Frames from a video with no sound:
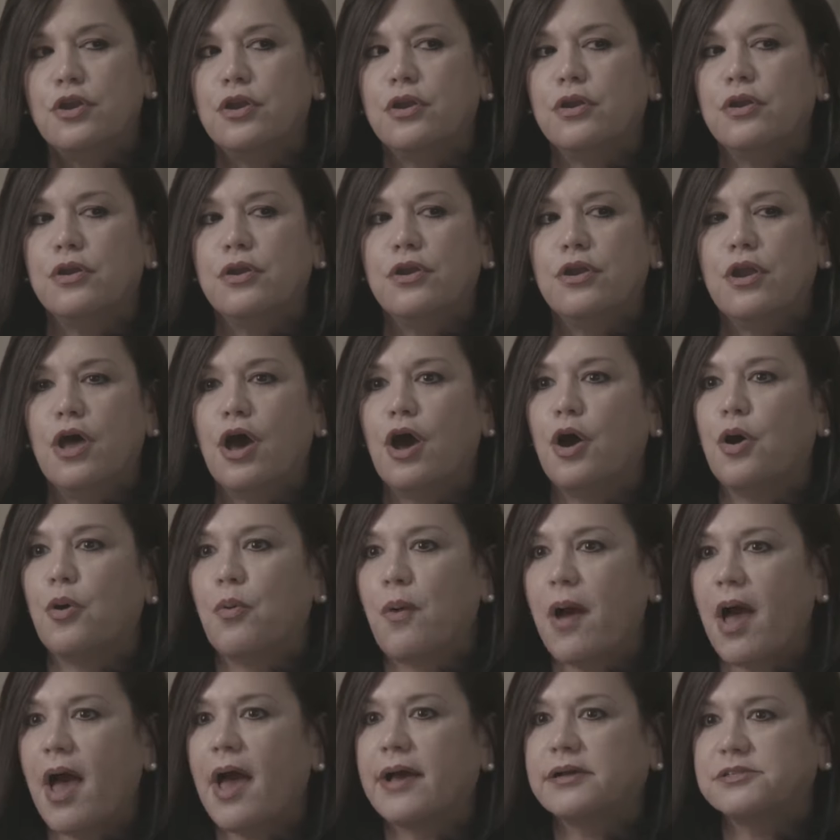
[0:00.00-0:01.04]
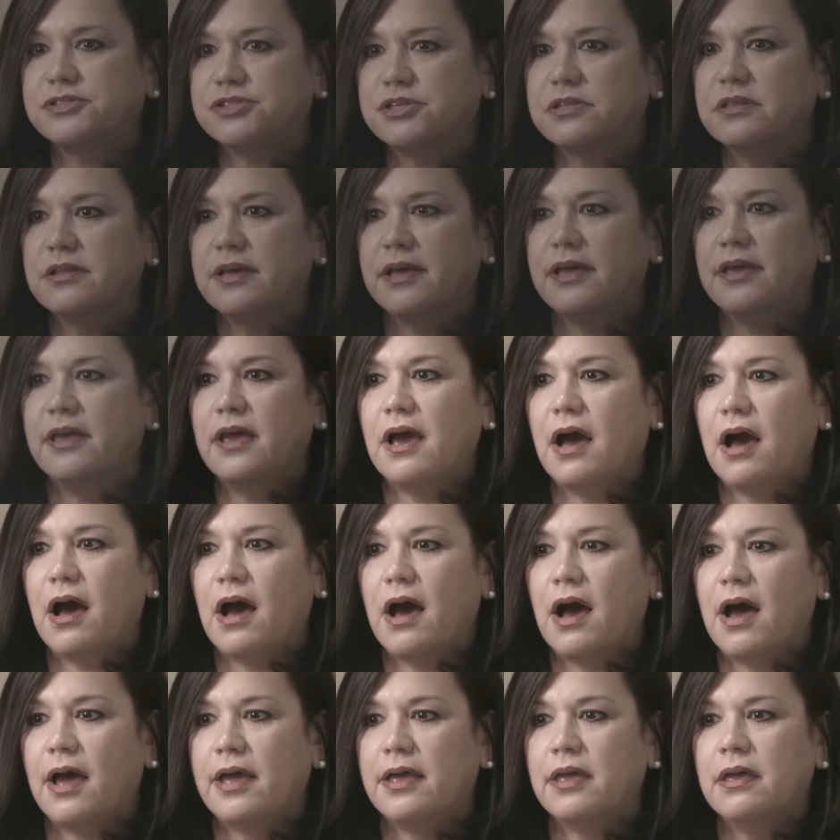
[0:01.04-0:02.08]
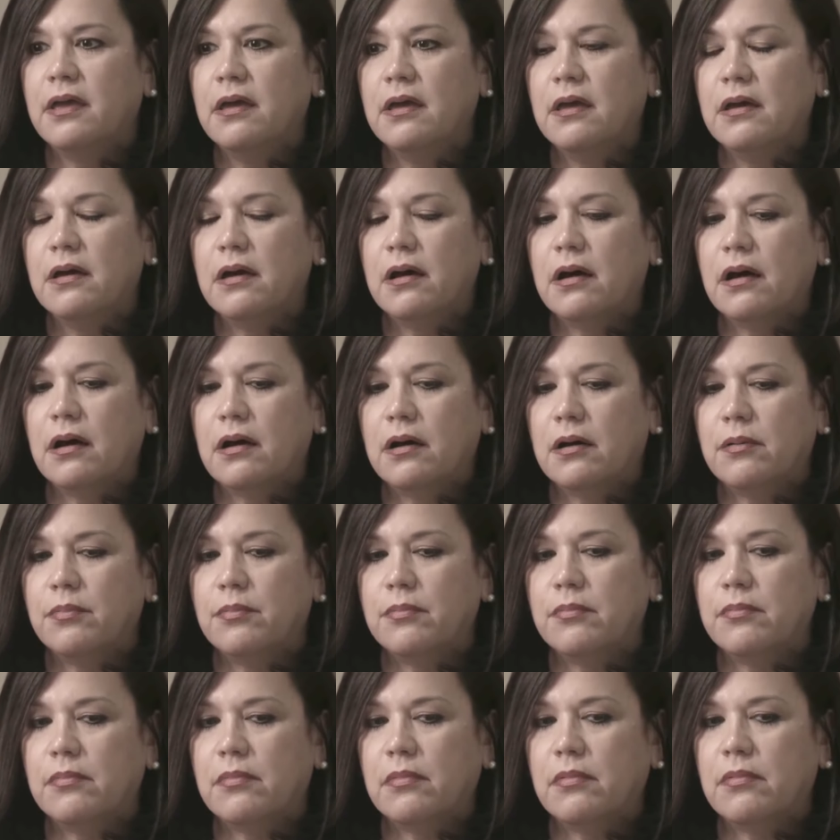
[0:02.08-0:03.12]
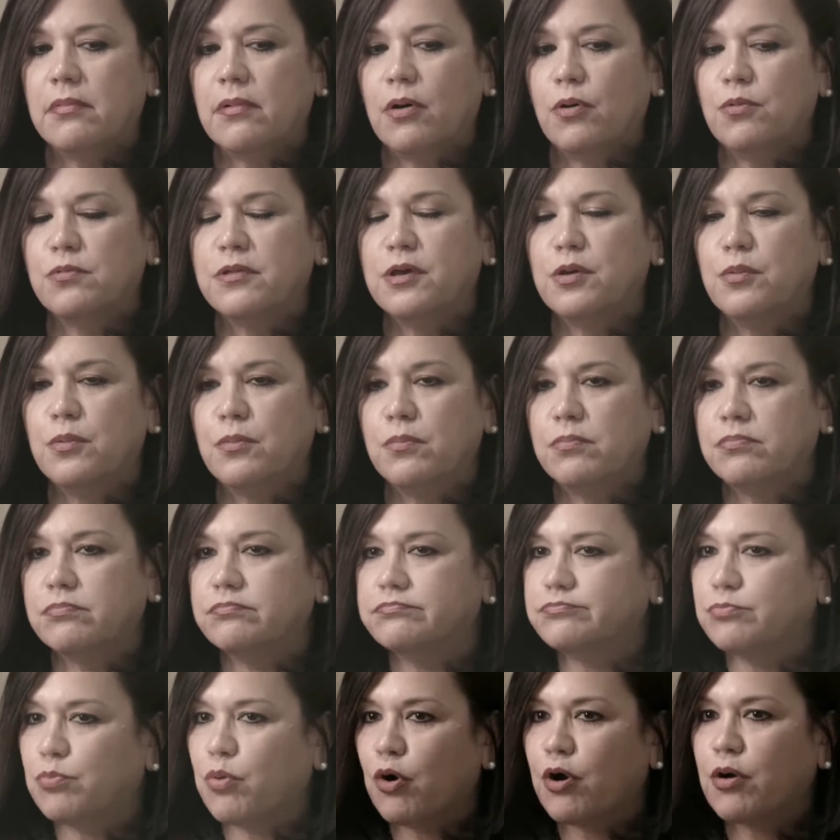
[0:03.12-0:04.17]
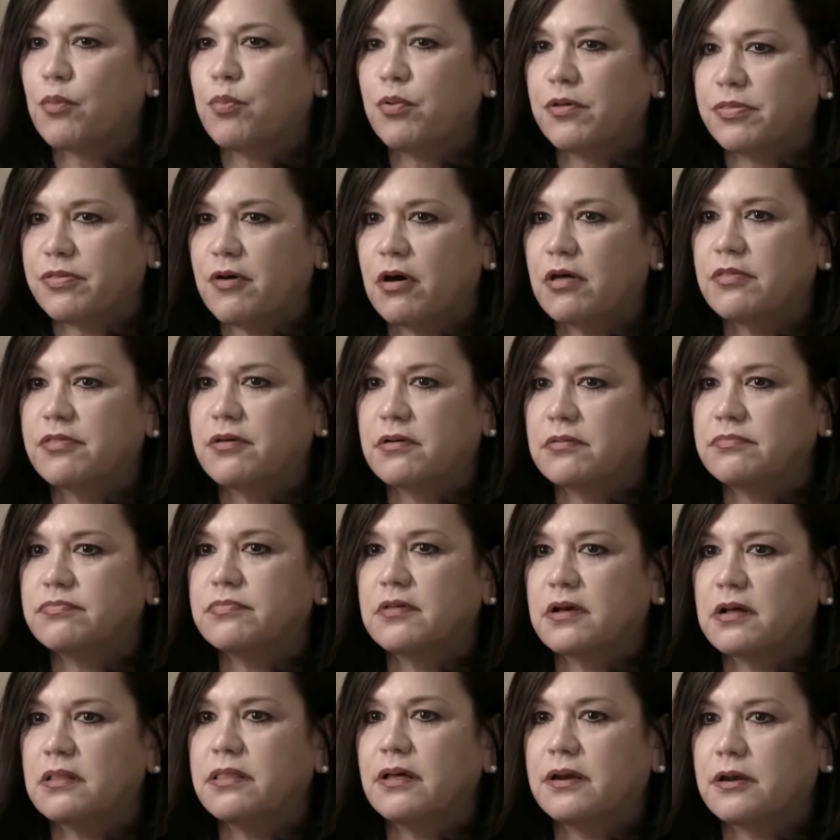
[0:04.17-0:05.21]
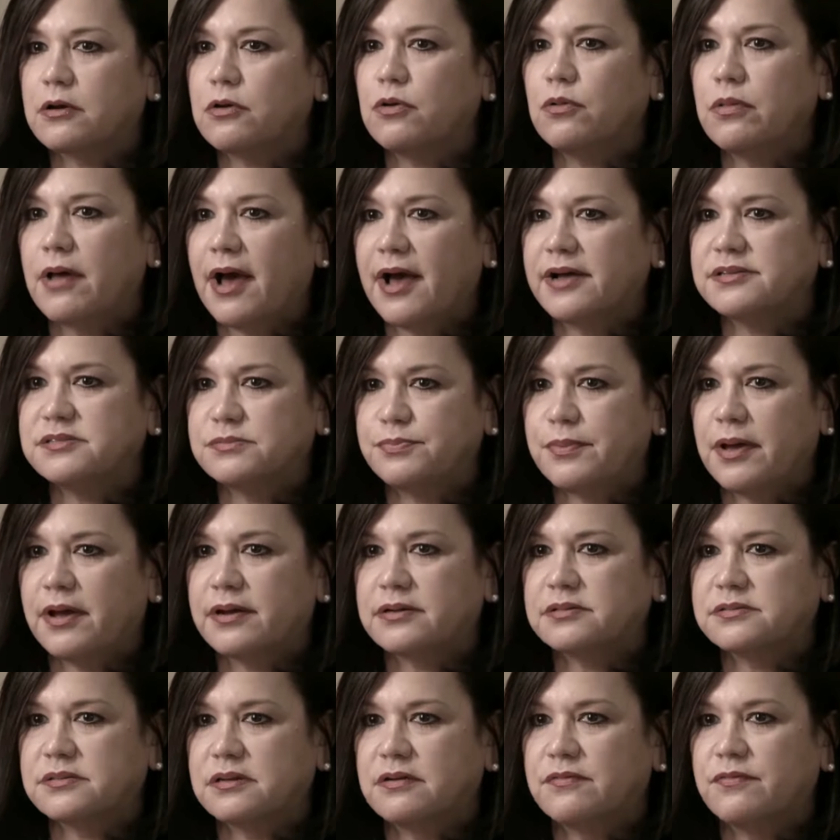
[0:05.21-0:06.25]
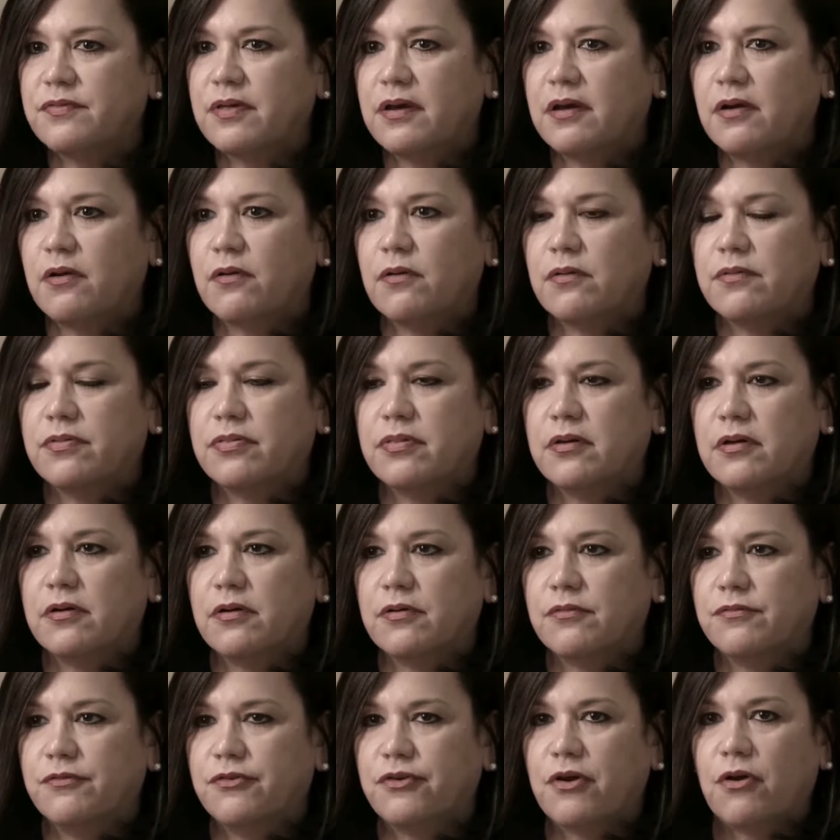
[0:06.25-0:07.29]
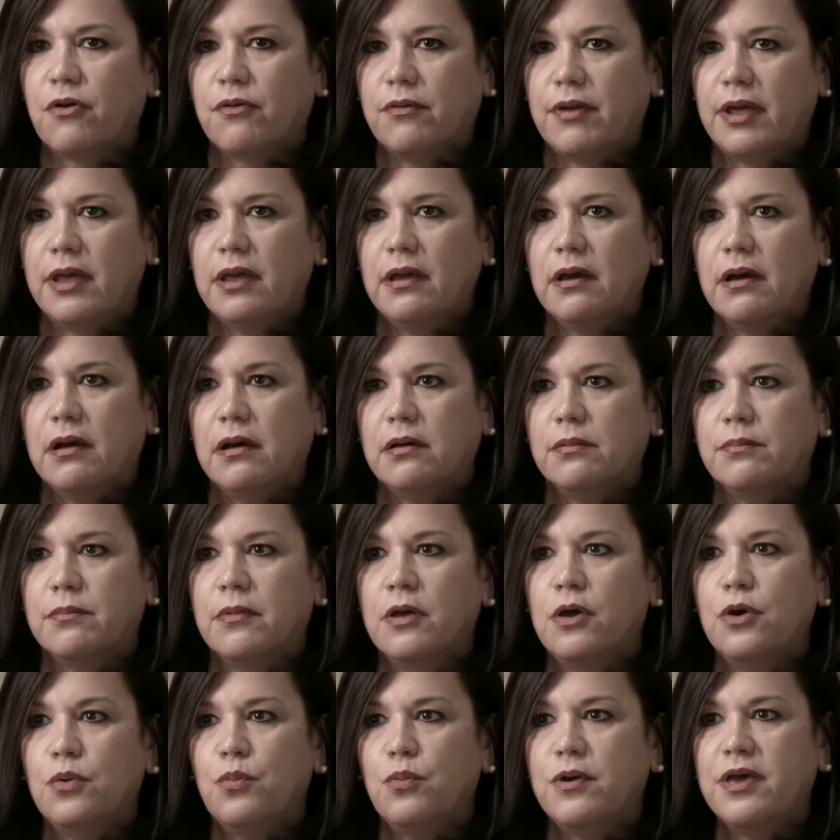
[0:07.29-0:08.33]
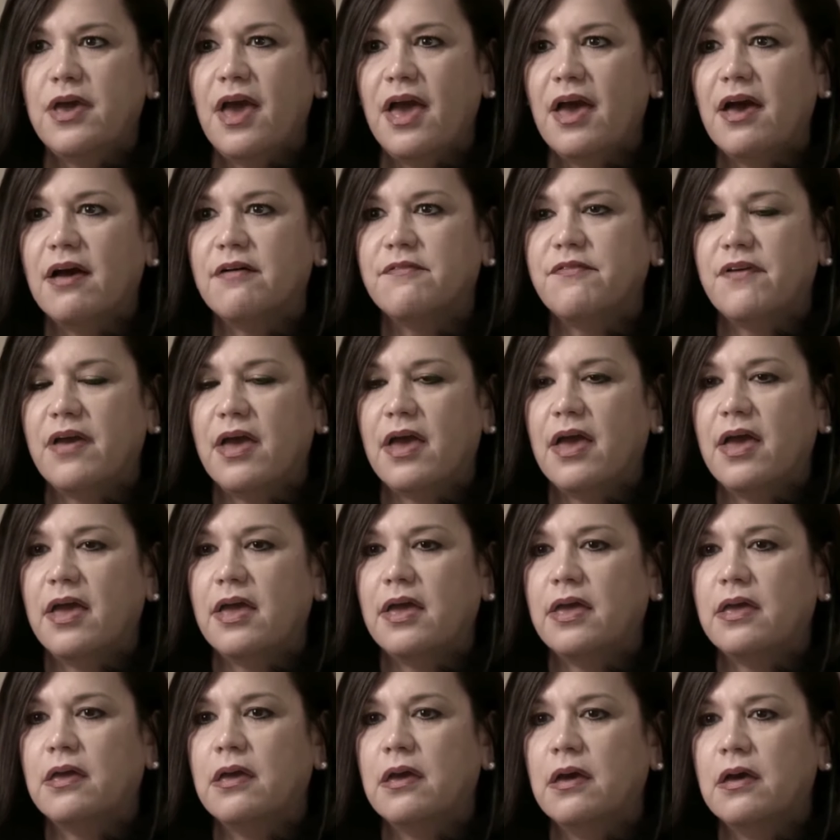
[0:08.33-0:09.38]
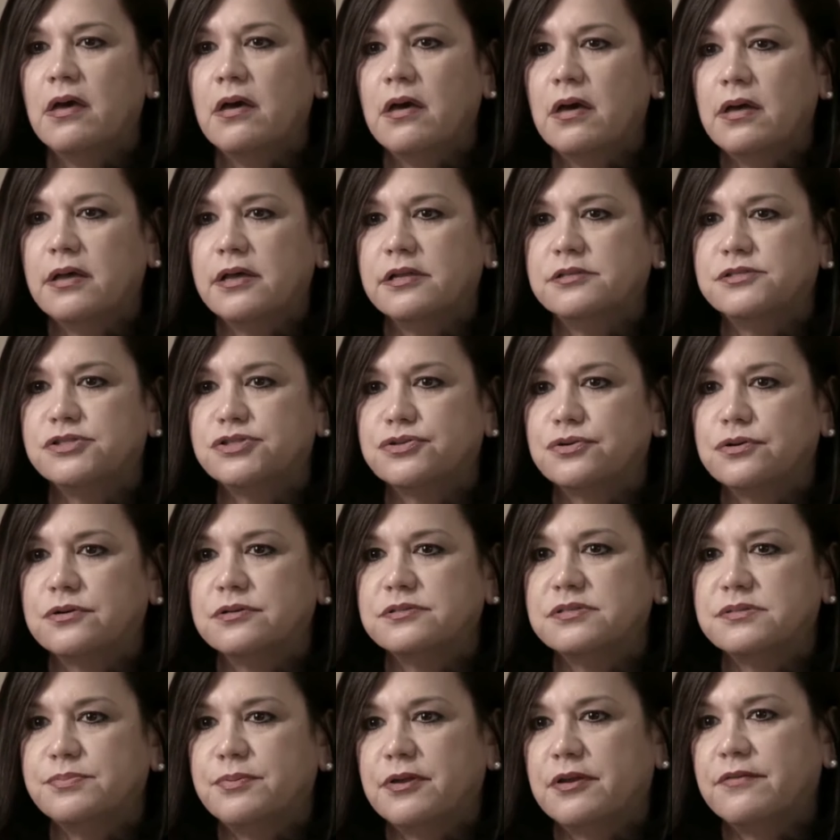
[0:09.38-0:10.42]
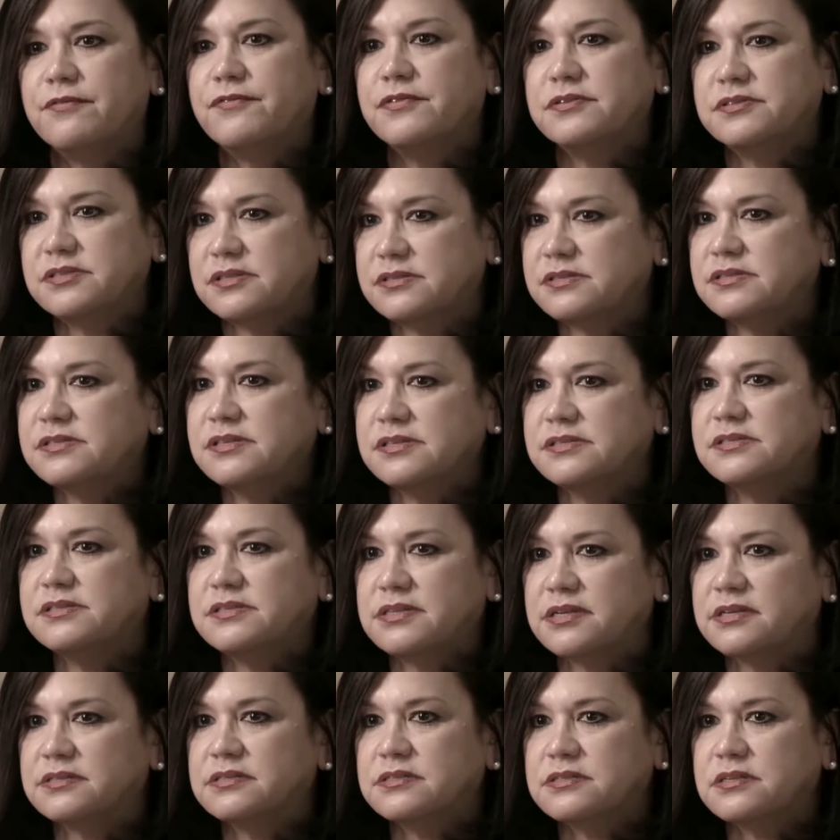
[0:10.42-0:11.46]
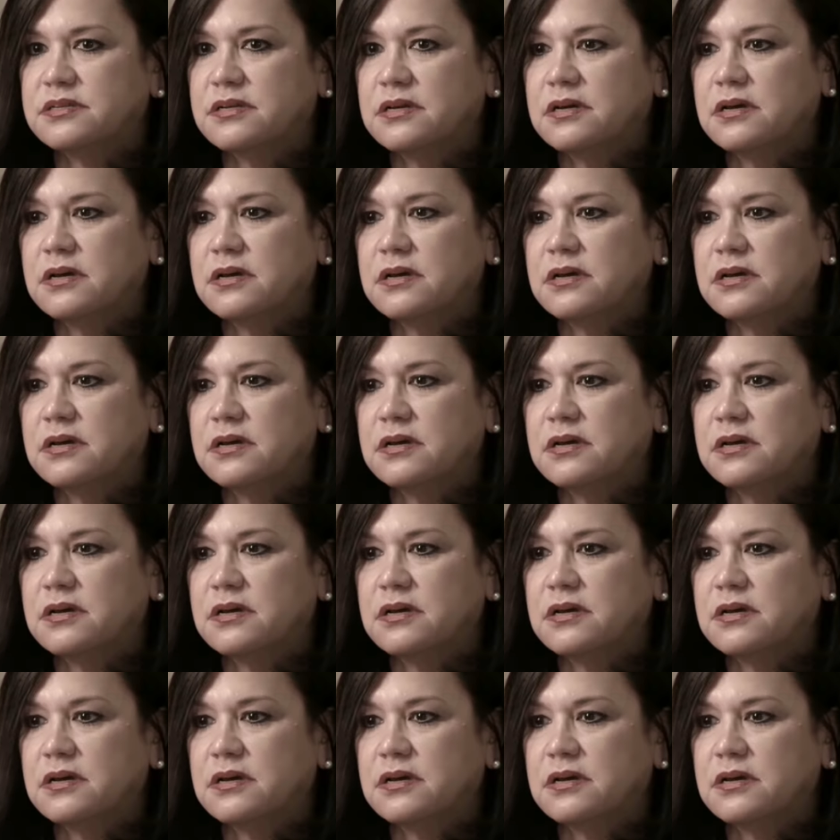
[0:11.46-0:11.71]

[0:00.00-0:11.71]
No, actually, I only work with all the clinical aspects of their journey. We have a insurance benefits assistant